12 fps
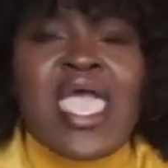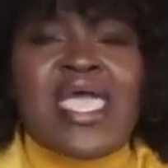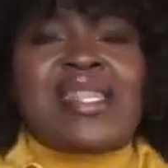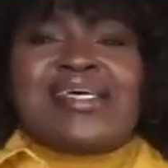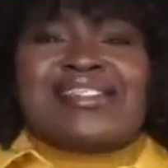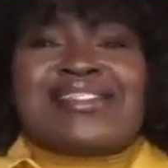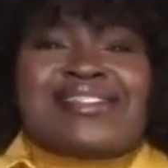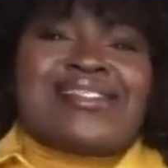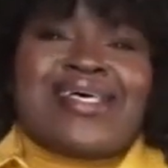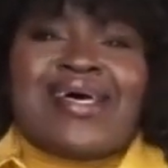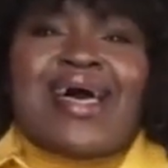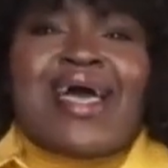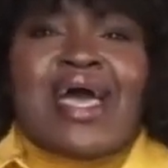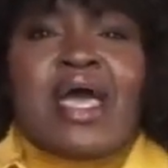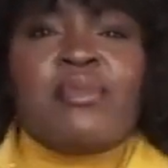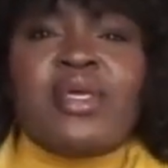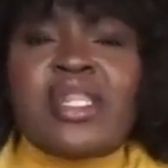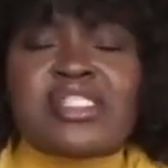And I just, I,
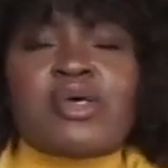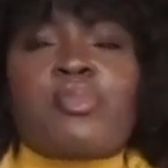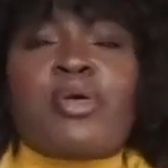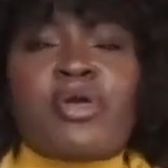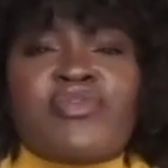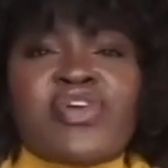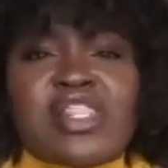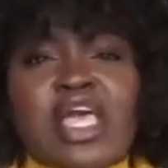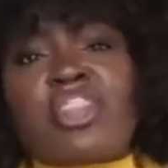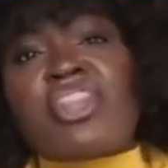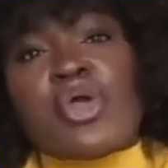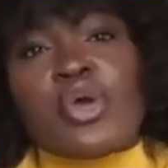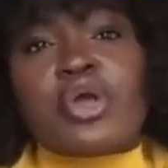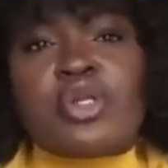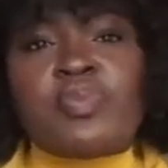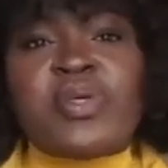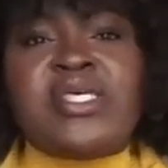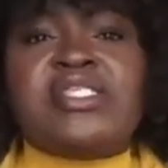I mean, it's a perfect like
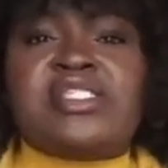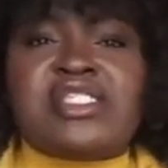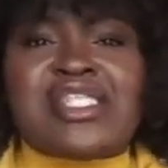third piece,